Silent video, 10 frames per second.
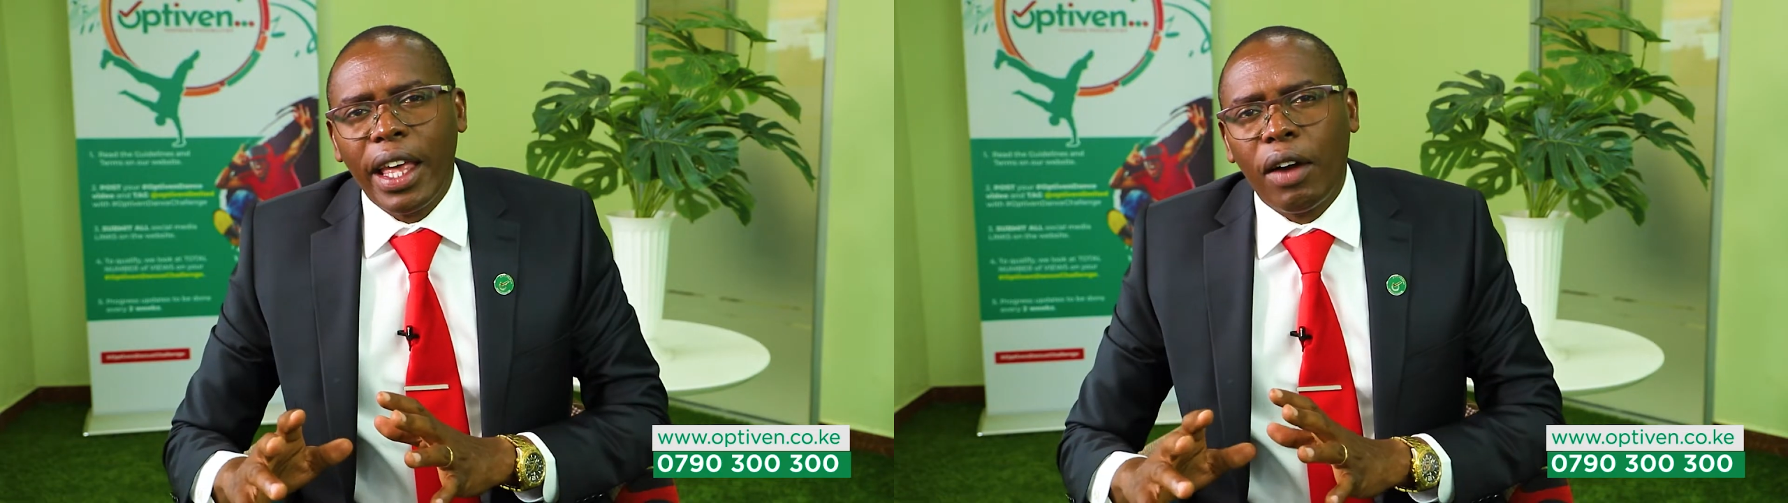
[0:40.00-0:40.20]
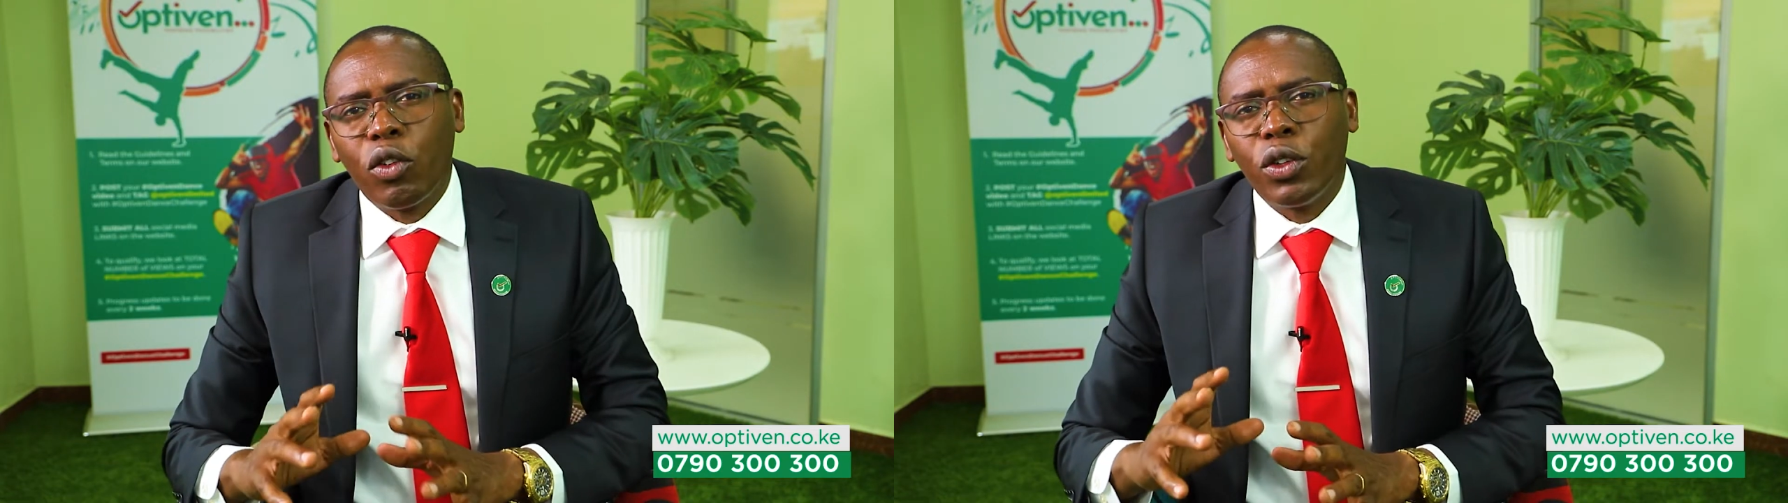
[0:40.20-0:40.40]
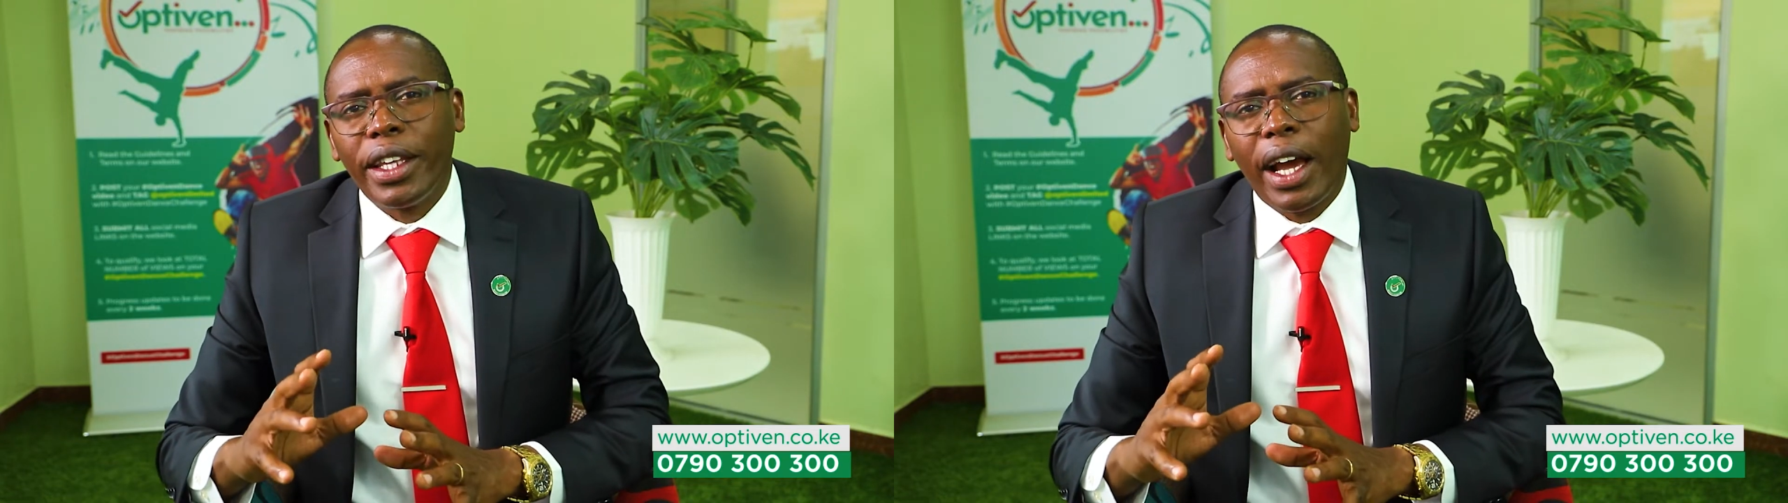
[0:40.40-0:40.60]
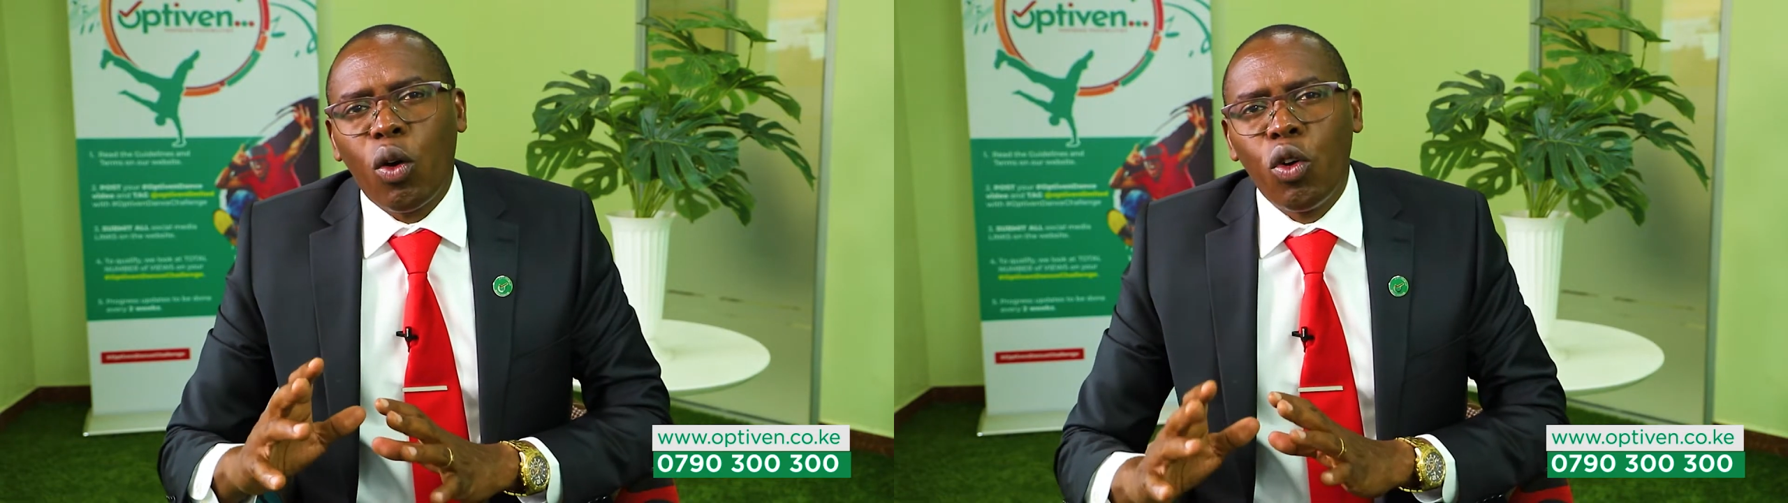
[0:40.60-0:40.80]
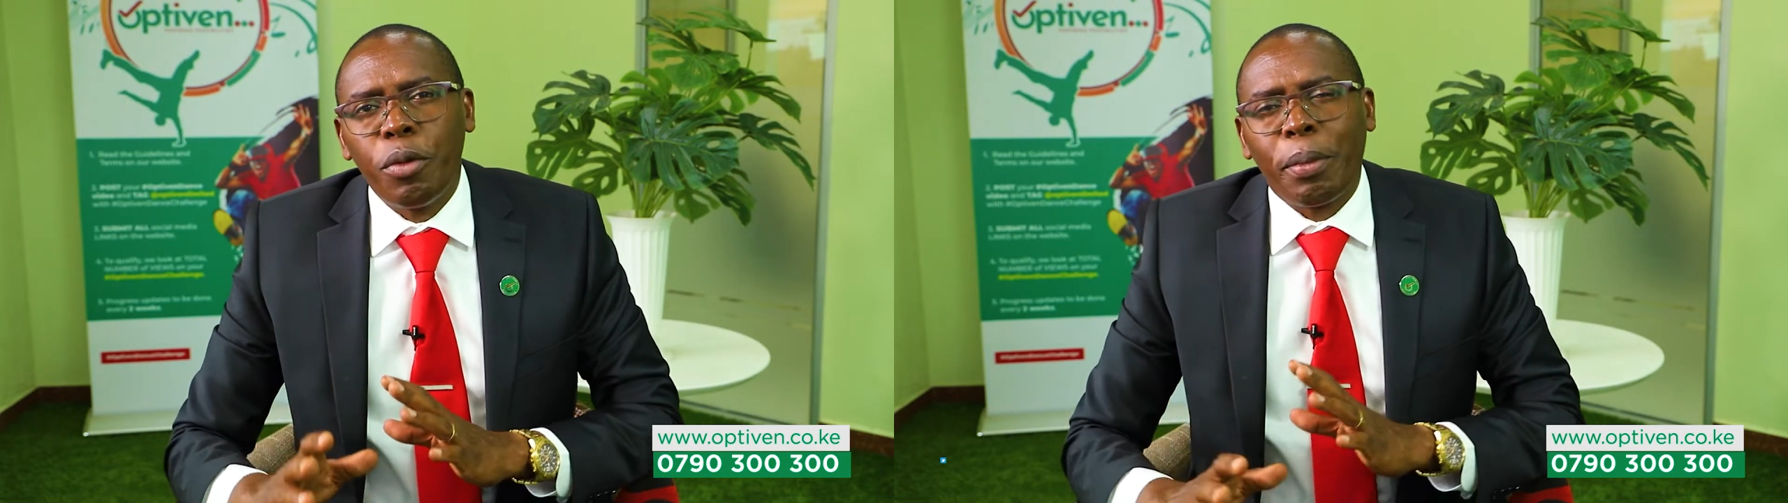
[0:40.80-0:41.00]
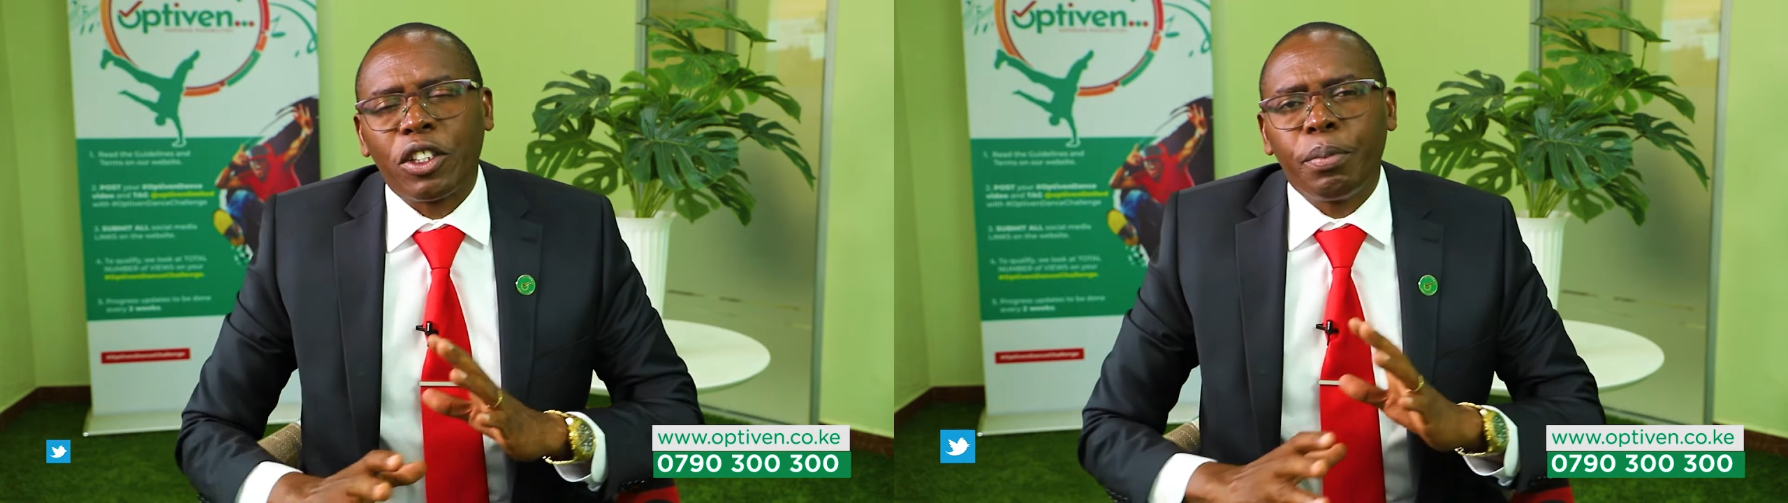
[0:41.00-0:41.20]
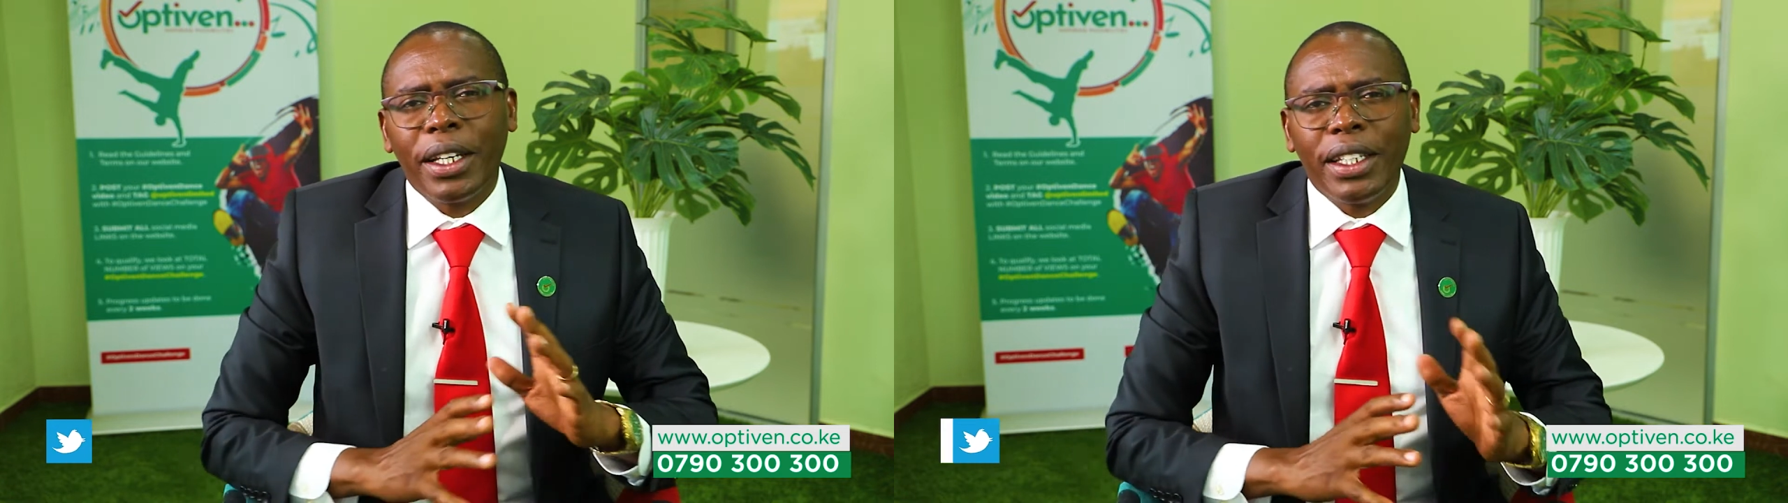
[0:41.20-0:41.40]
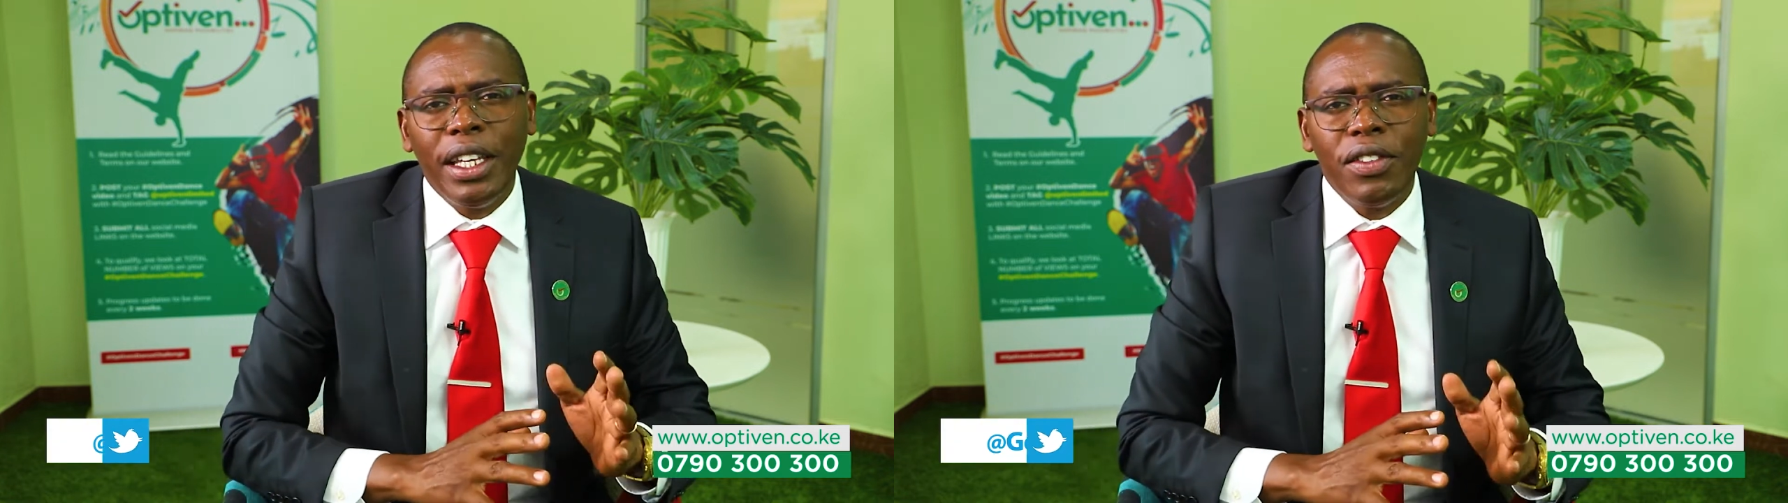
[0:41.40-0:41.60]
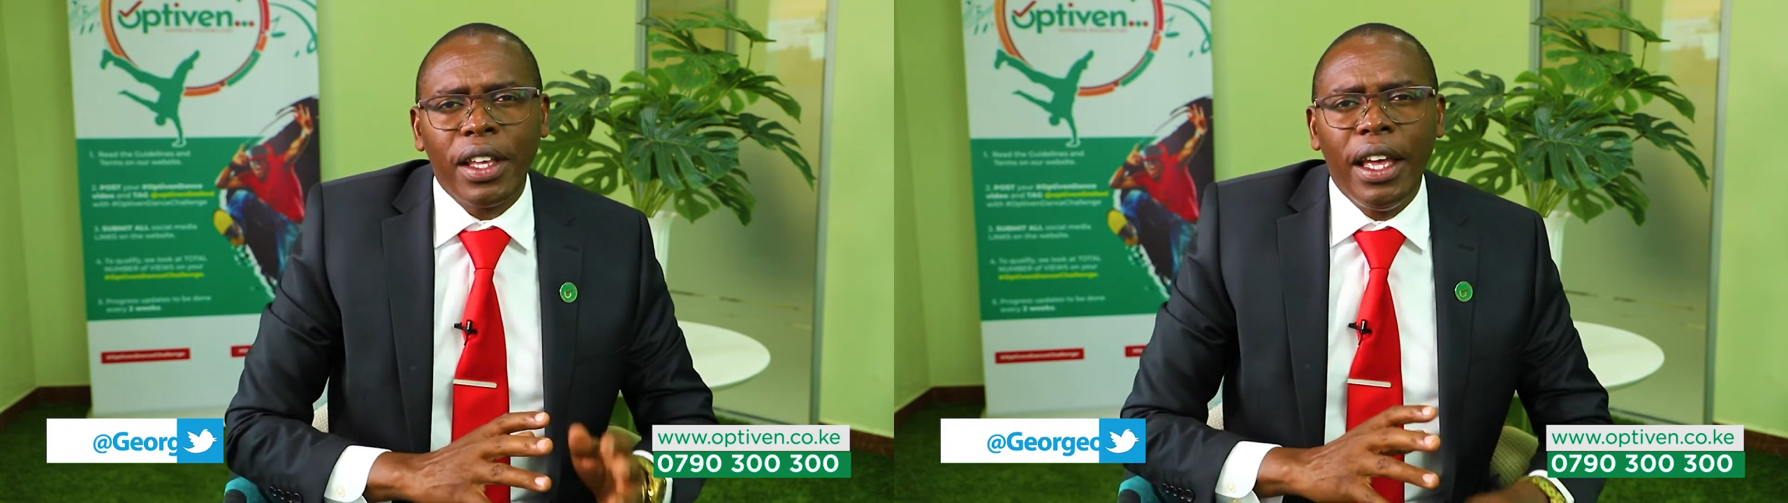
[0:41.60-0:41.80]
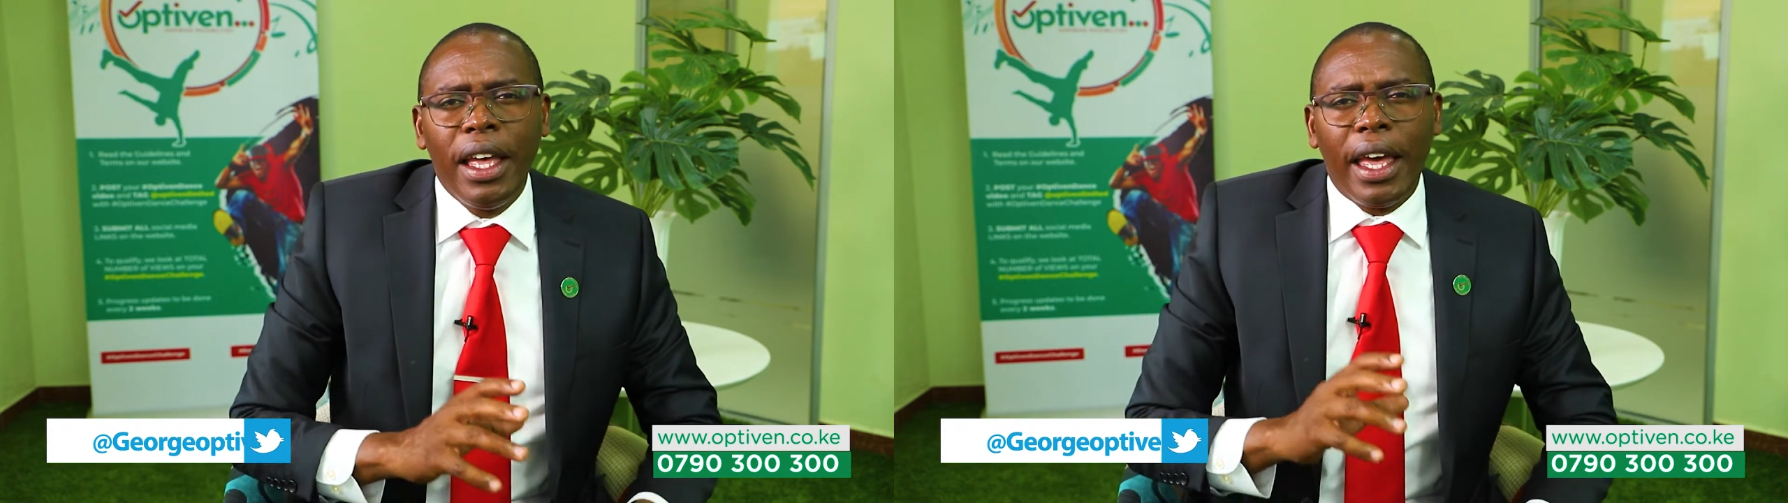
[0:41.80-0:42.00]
they have got their own perspectives,